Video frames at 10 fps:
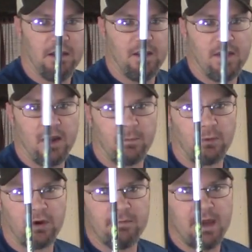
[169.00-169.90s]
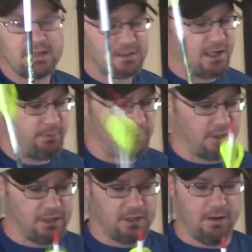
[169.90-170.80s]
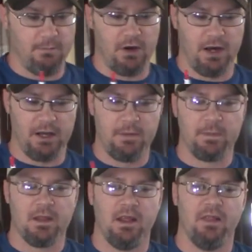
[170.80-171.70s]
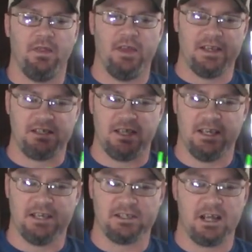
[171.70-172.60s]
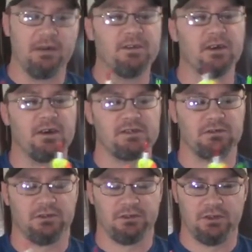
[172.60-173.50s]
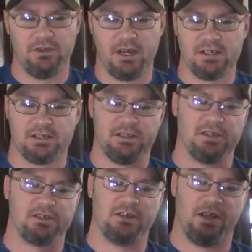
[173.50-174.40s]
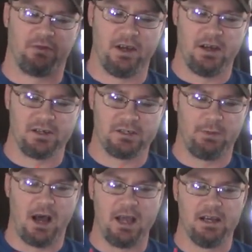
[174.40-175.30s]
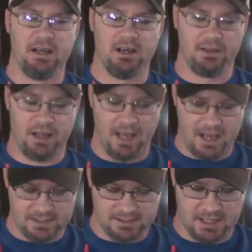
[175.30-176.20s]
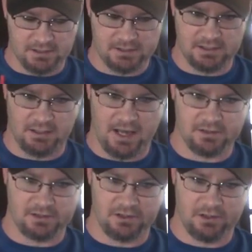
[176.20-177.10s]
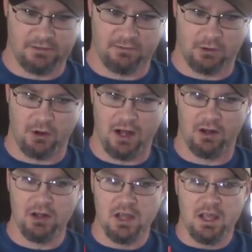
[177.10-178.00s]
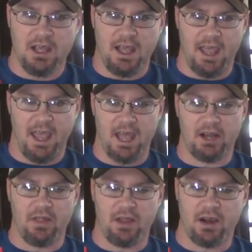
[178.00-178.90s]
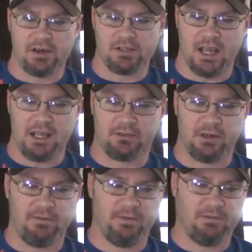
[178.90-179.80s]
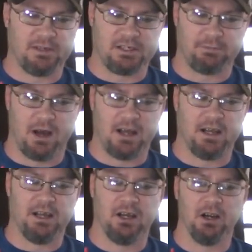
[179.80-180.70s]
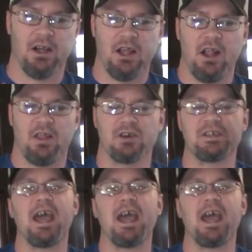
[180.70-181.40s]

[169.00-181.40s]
they're pretty messed up looking, but this is of the original 24. There's a 300 spine in here that I had a stainless steel outsert on for a while, and there's a 350 spine in here. There's